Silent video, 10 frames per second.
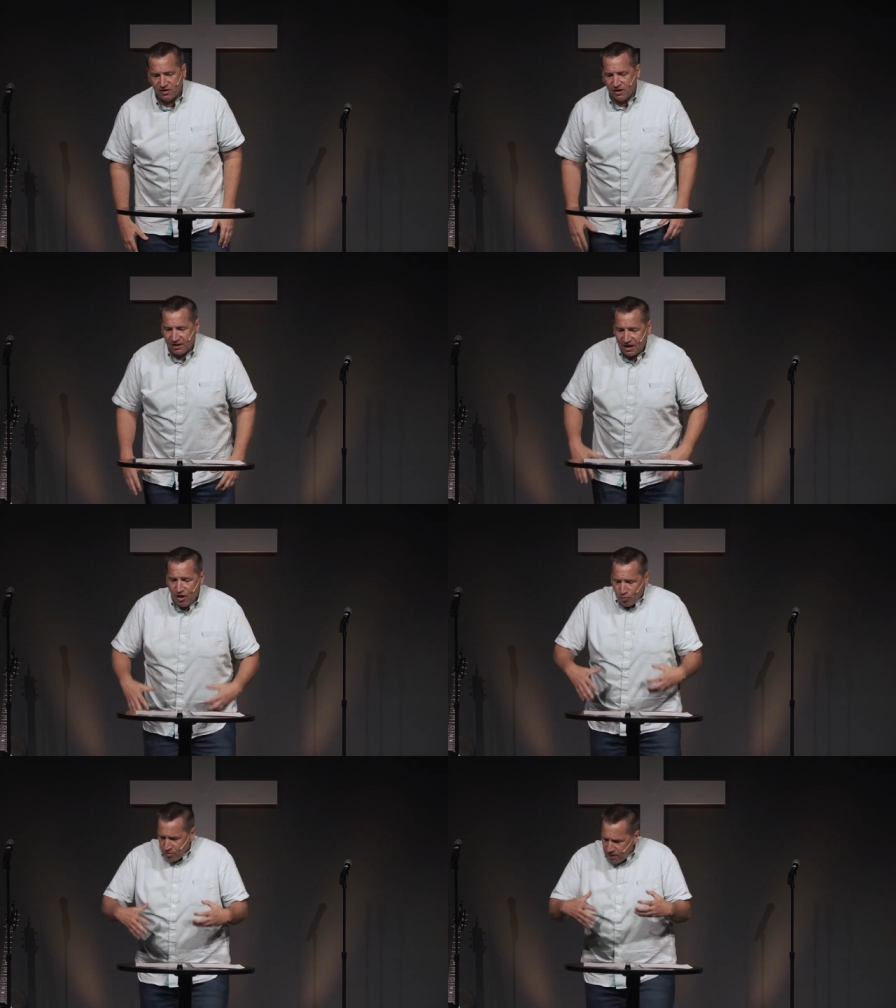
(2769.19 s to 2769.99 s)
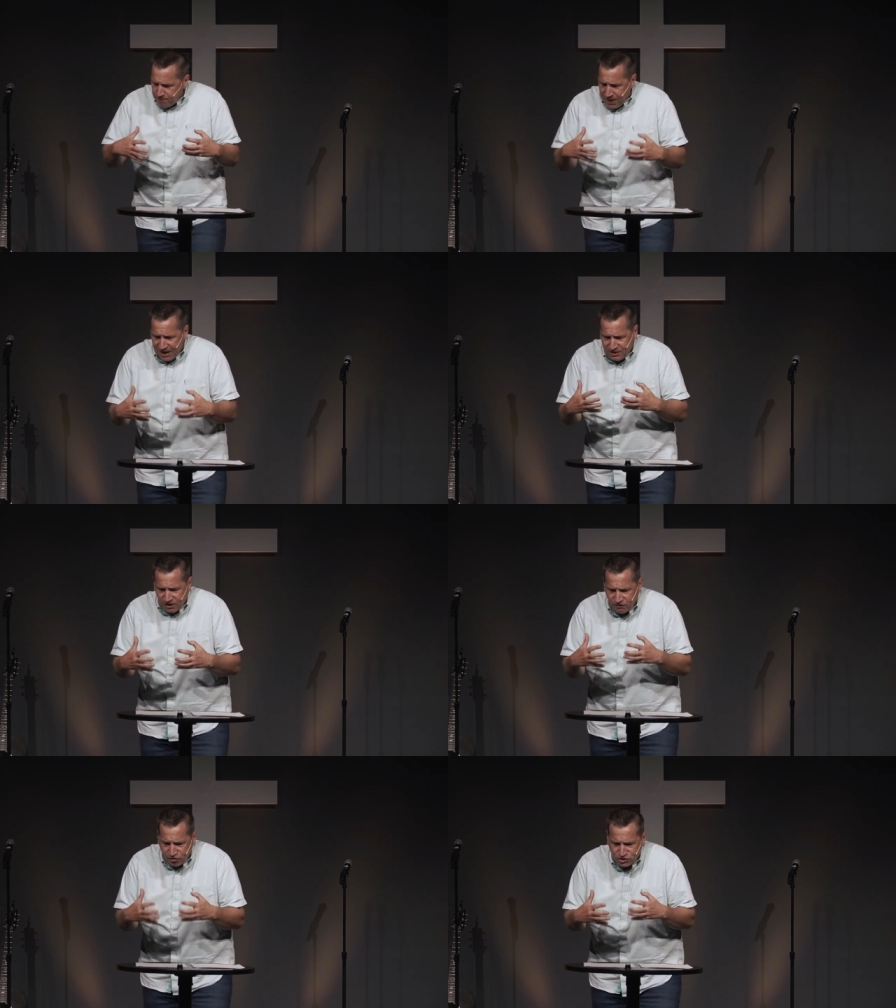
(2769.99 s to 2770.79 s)
Yeah, we repent
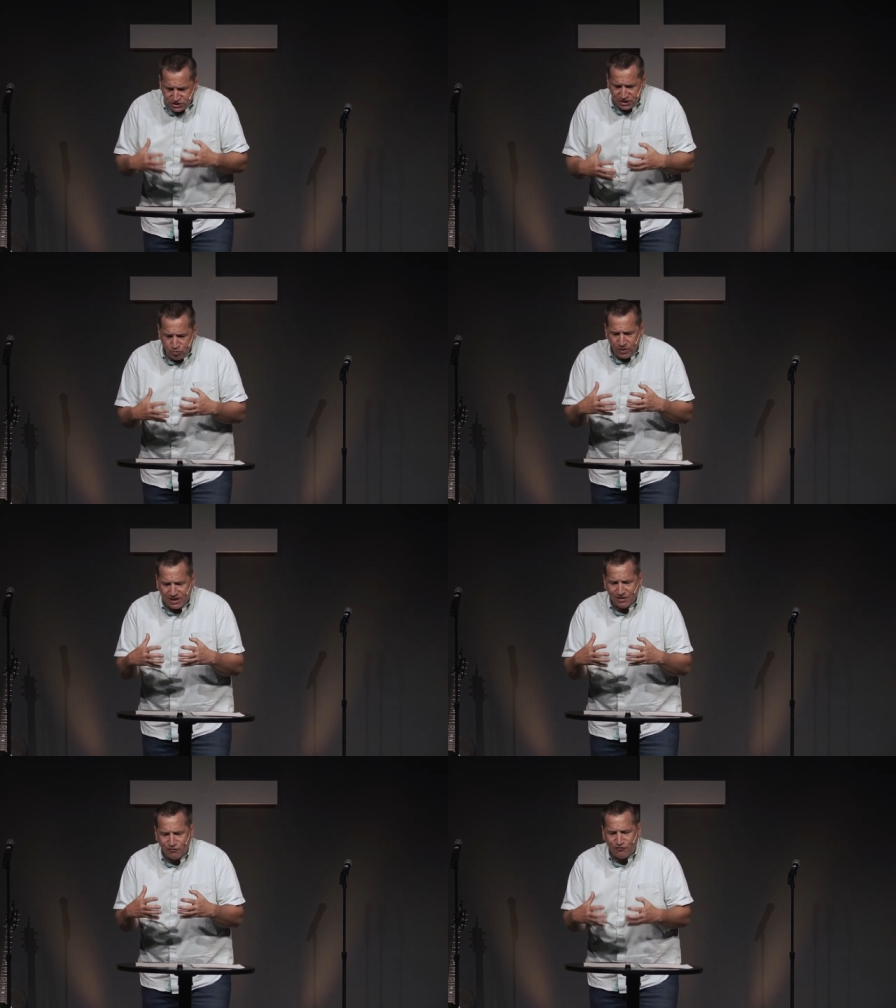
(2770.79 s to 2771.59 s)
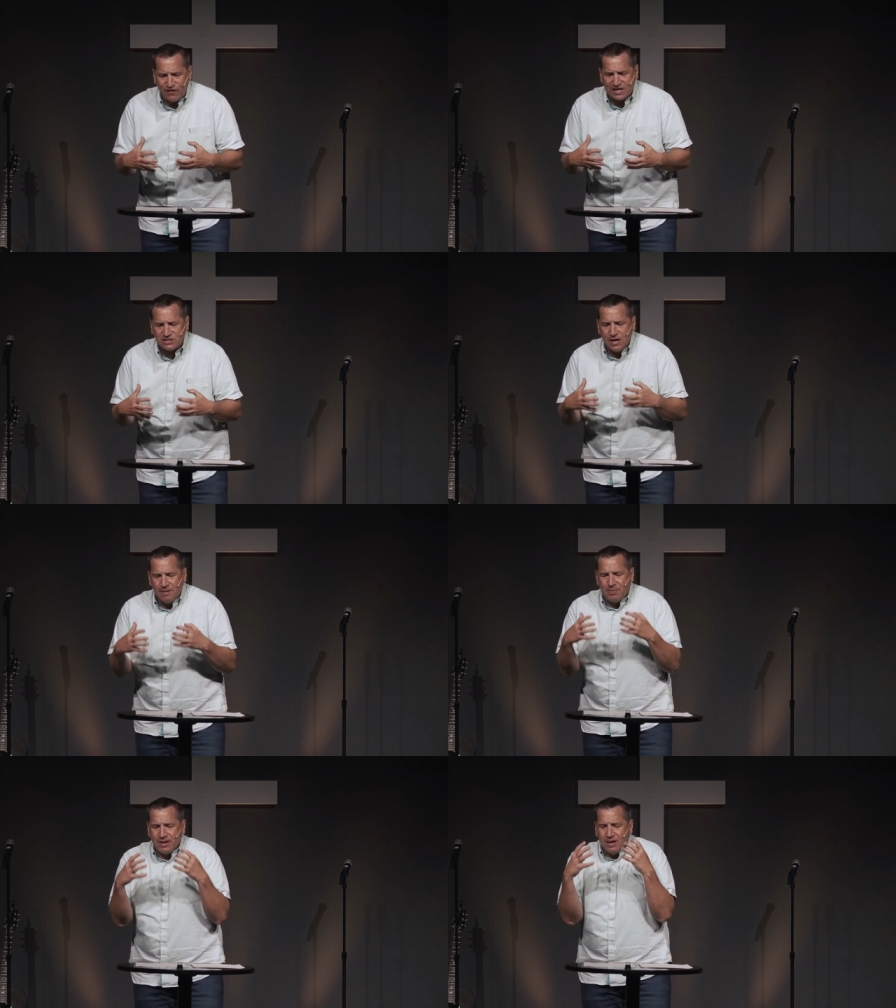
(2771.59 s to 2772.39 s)
of our sin, we confess,
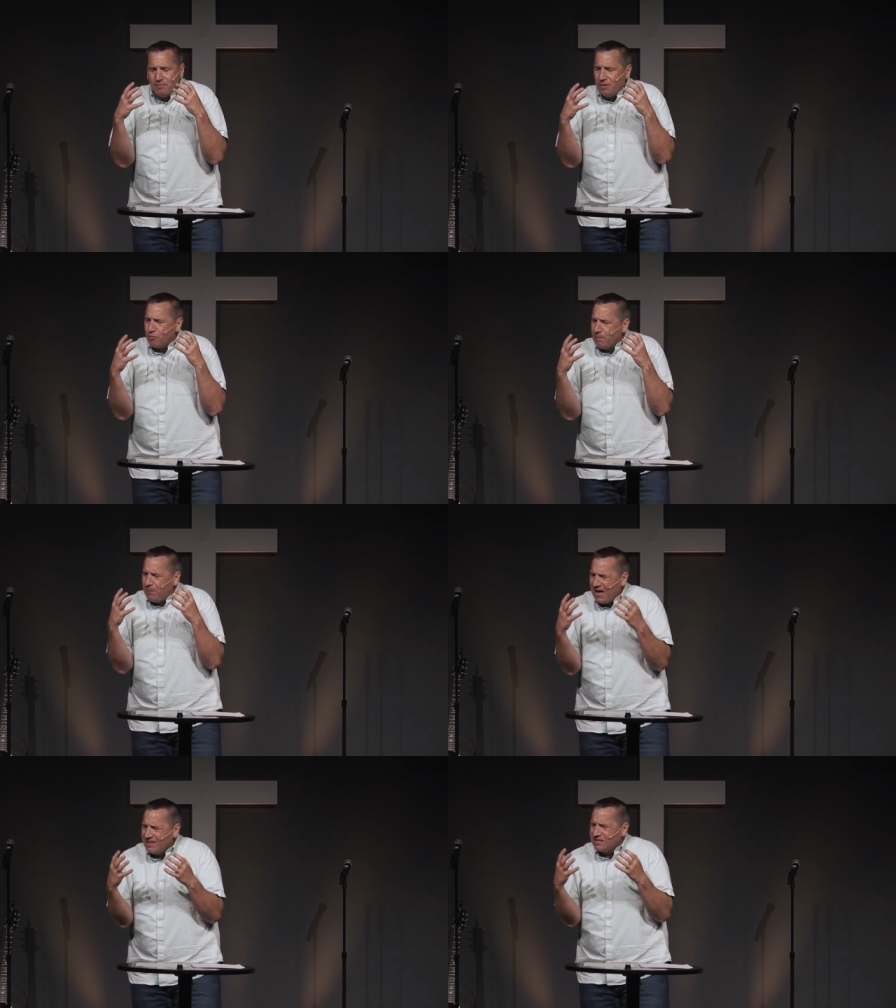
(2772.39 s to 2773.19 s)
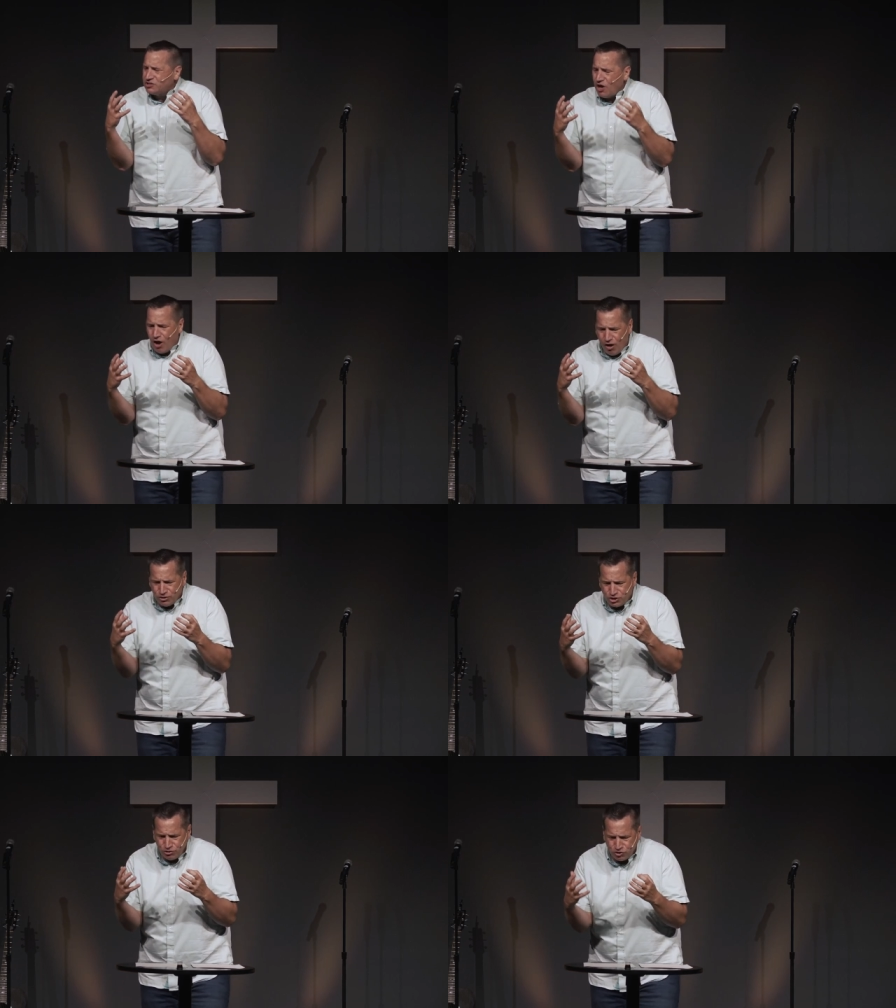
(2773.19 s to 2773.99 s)
but, but repentance
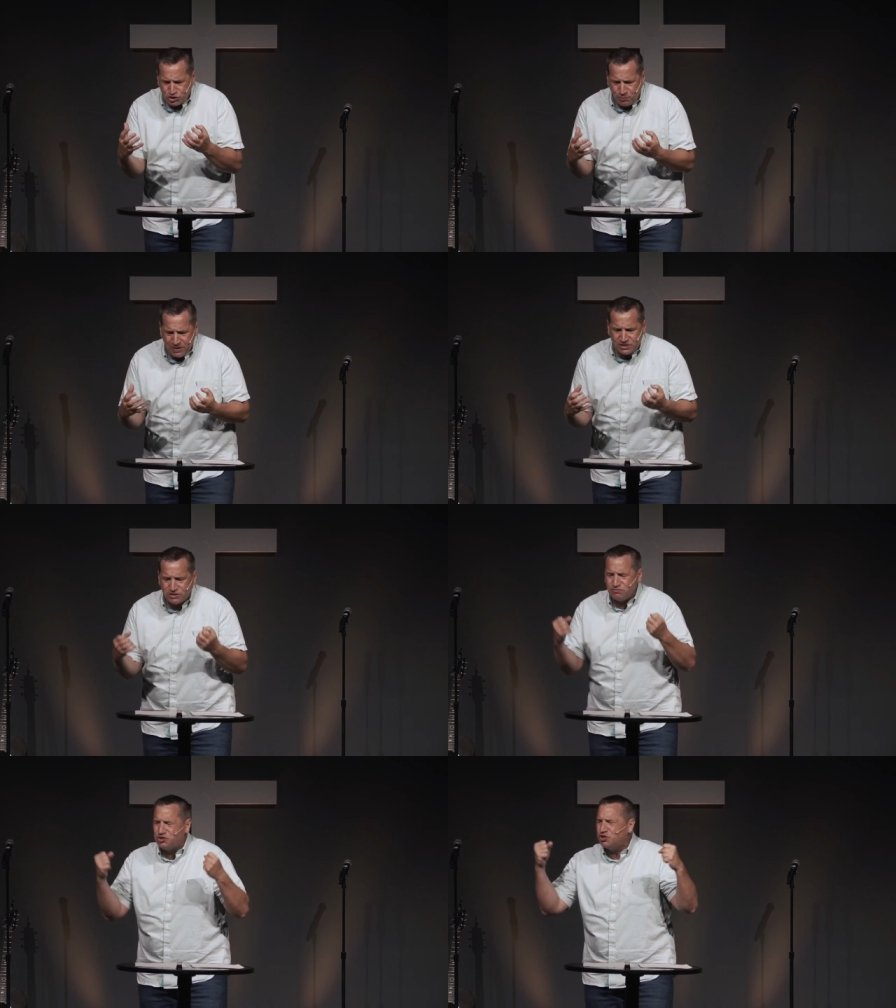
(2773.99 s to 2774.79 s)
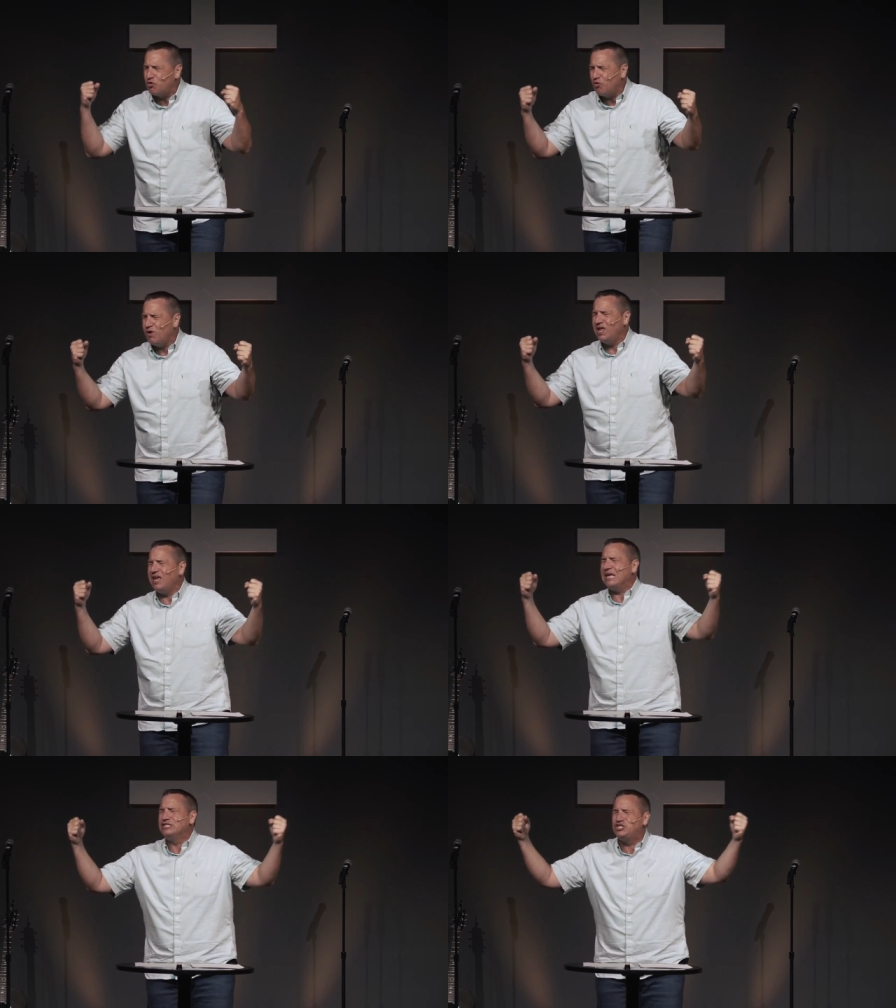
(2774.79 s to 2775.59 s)
also speaks of turning
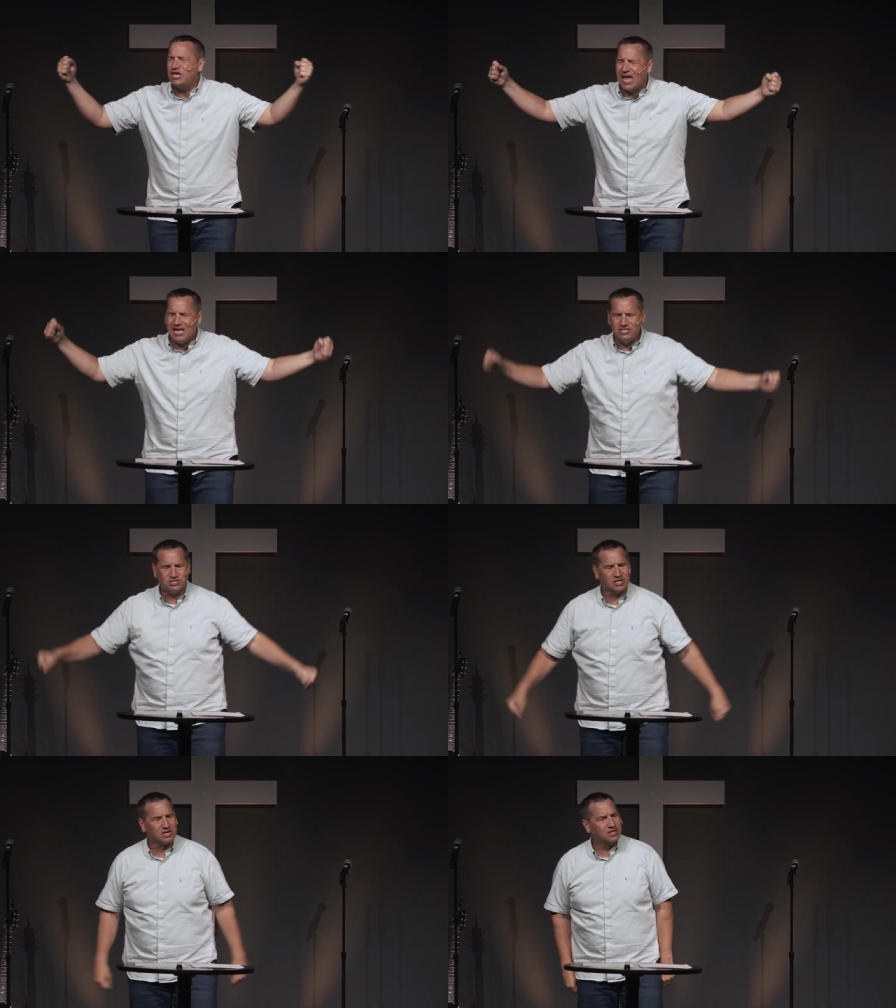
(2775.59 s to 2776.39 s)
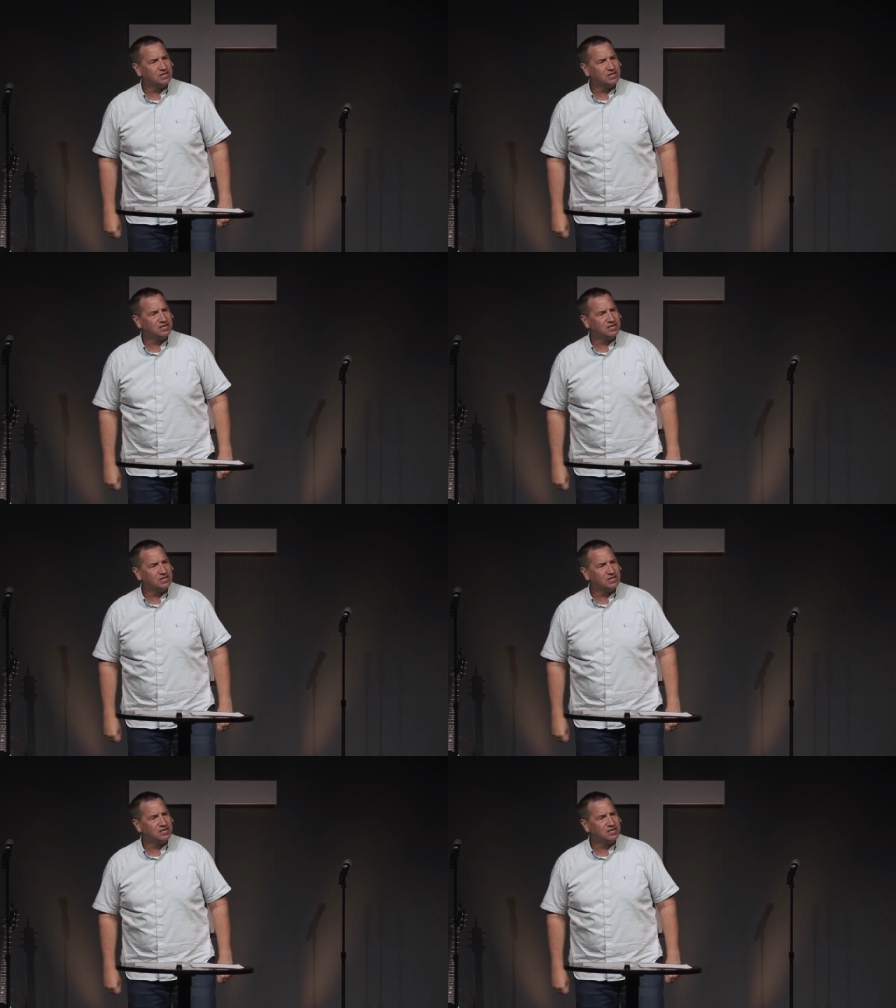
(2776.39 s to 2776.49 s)
and changing.